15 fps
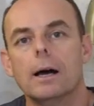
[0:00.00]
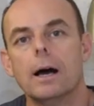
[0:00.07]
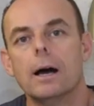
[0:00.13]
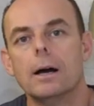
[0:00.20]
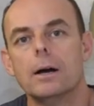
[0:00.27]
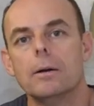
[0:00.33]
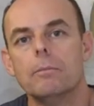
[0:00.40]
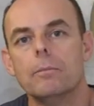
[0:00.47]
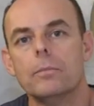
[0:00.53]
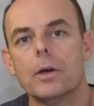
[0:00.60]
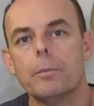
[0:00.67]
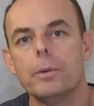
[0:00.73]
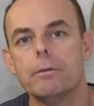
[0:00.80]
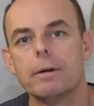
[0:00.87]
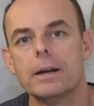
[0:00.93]
Um,
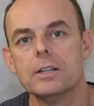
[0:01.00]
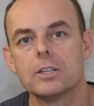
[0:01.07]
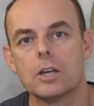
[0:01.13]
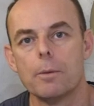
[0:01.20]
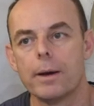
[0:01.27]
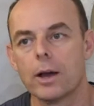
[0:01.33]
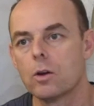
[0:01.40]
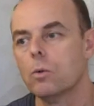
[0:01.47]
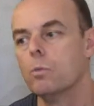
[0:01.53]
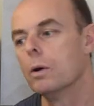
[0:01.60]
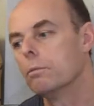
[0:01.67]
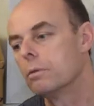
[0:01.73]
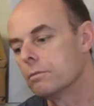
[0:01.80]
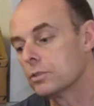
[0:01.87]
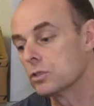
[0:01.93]
they'll be ready to go back on
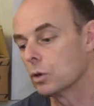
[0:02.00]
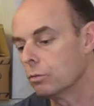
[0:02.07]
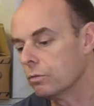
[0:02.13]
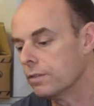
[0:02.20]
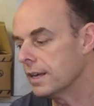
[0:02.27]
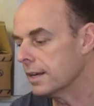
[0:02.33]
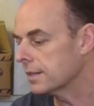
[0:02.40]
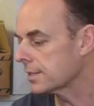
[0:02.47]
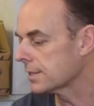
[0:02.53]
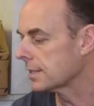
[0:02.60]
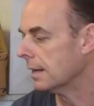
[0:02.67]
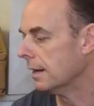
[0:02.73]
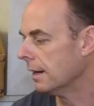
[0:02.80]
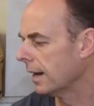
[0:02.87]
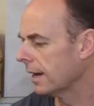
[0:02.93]
when we resolve this.
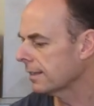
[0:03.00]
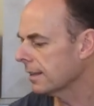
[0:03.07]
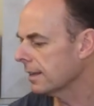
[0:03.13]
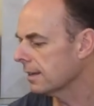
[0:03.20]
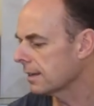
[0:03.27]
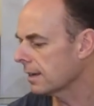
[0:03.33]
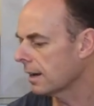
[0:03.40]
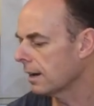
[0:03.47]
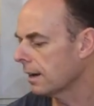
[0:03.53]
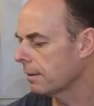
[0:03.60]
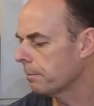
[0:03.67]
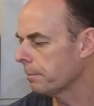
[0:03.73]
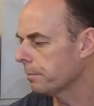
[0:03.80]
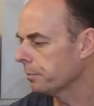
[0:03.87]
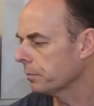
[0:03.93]
I think
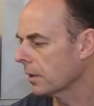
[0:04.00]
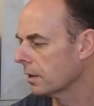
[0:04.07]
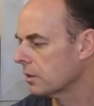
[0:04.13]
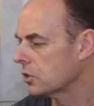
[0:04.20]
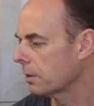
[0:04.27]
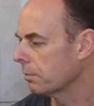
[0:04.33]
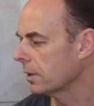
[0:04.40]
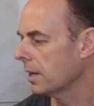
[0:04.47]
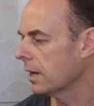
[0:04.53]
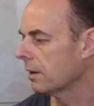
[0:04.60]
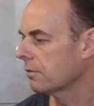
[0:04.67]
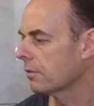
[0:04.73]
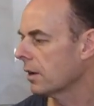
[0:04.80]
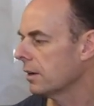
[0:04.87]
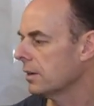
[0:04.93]
um, generally
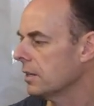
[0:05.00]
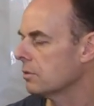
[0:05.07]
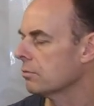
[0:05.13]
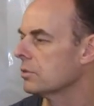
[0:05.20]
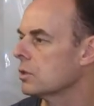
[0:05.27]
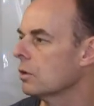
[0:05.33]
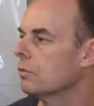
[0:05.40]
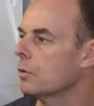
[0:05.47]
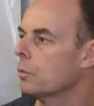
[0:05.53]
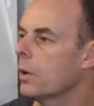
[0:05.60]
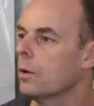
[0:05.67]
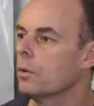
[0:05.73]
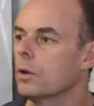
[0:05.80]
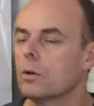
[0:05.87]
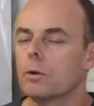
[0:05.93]
I've, i need to resolve the
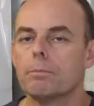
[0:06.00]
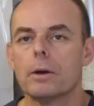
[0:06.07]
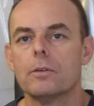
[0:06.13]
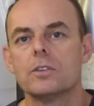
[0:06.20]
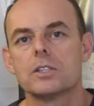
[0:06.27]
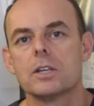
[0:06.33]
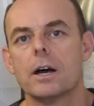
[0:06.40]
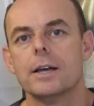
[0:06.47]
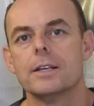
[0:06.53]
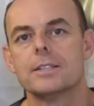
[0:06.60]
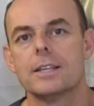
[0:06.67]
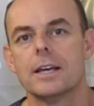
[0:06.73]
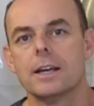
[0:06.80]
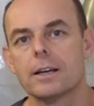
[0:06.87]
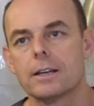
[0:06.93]
welding on both sides.
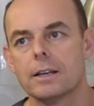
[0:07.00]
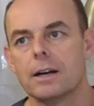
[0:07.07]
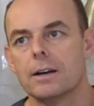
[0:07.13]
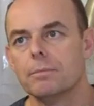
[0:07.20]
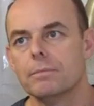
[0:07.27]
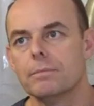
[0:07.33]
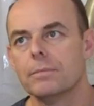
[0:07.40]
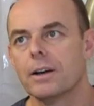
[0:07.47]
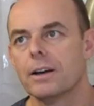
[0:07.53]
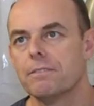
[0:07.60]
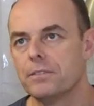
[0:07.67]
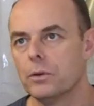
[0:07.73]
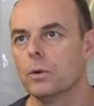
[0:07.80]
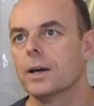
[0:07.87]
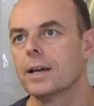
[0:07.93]
Then I, am I
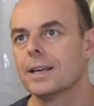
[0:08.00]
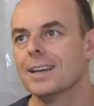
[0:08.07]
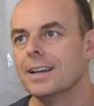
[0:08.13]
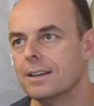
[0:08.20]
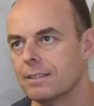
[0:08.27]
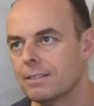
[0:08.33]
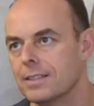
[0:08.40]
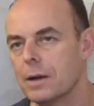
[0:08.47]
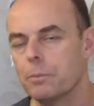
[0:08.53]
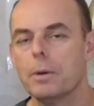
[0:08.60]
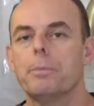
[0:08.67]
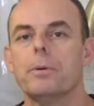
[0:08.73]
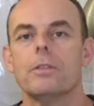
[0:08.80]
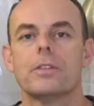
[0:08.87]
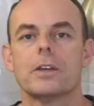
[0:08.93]
feel like then we're
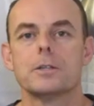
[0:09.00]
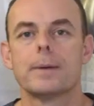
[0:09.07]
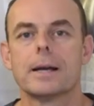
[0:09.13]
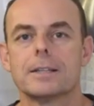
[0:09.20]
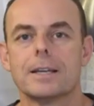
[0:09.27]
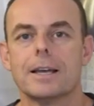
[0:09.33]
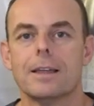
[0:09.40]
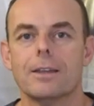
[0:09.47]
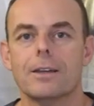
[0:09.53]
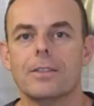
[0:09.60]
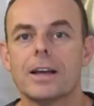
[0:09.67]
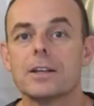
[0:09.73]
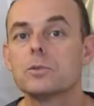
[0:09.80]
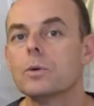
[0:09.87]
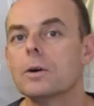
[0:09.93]
putting things back together, and
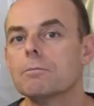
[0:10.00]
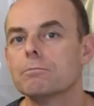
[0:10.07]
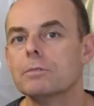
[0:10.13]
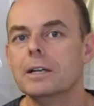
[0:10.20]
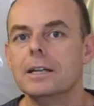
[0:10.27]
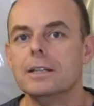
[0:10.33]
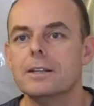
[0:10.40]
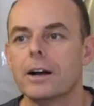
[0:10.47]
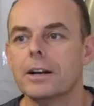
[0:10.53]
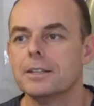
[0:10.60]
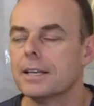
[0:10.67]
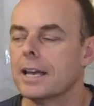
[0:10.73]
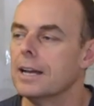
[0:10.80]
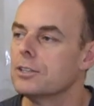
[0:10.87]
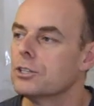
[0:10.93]
that's what I'm really dying
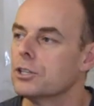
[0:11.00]
to get